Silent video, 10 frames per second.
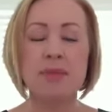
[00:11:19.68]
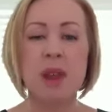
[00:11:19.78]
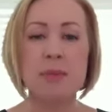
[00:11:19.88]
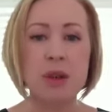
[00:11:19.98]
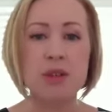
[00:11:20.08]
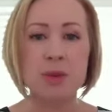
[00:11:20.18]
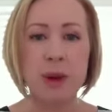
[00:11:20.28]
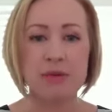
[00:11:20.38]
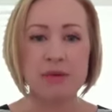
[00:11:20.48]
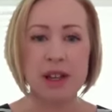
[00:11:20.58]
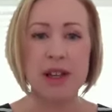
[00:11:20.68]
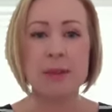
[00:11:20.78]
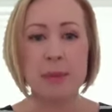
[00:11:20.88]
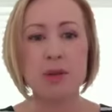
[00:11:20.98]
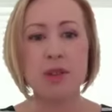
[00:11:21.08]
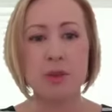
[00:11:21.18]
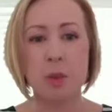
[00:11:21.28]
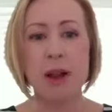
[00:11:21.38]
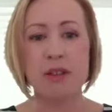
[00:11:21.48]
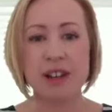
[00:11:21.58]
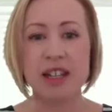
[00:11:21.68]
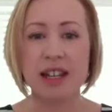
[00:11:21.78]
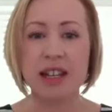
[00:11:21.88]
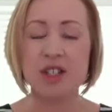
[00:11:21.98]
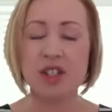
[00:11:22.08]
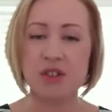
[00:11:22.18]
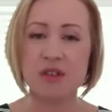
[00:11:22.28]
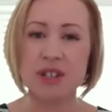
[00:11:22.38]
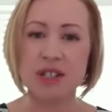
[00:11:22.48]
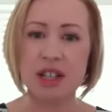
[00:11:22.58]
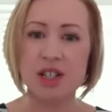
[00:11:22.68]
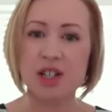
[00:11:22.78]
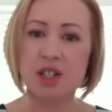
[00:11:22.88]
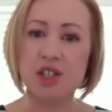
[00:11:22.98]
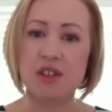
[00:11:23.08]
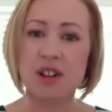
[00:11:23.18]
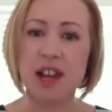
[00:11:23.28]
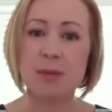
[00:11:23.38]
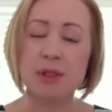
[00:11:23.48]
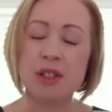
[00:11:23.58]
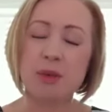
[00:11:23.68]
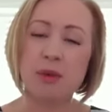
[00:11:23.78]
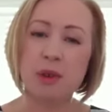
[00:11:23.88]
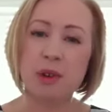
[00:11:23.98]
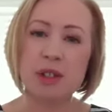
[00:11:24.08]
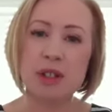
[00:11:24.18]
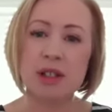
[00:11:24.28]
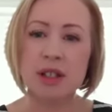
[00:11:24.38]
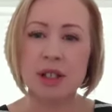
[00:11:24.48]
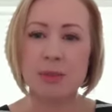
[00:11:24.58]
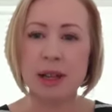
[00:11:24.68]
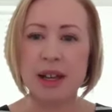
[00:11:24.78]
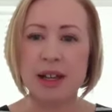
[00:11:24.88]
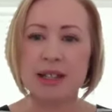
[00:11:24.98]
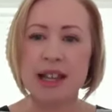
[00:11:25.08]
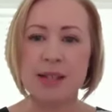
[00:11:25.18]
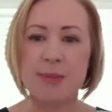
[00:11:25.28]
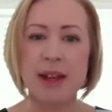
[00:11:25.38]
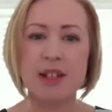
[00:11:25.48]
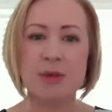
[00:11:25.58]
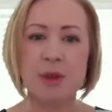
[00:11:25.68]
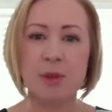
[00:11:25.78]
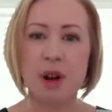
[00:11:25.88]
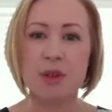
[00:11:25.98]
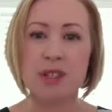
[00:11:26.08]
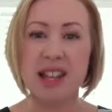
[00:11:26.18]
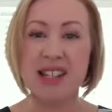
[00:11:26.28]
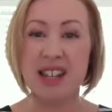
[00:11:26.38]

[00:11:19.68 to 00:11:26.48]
In most well-regulated jurisdictions, you're unable to avoid the compliance aspect of the process,